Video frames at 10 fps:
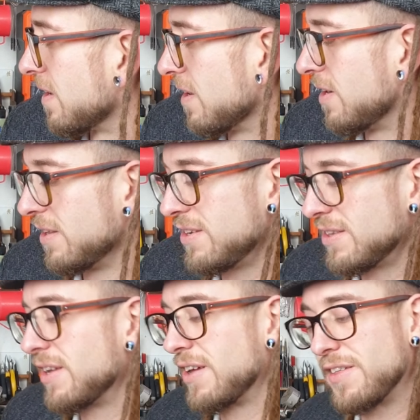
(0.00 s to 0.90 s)
Oh,
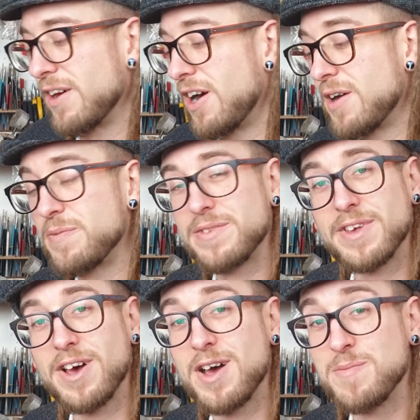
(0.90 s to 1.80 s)

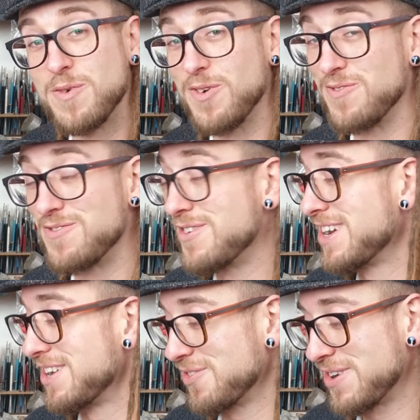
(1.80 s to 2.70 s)
I'm
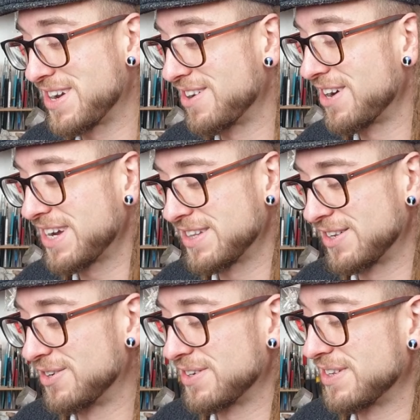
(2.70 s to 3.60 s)
really already liking the
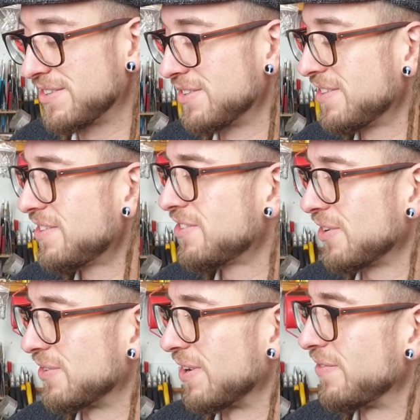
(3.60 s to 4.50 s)
look of this, because this is so
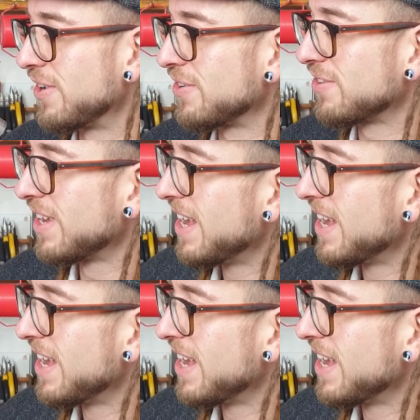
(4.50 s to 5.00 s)
diverse.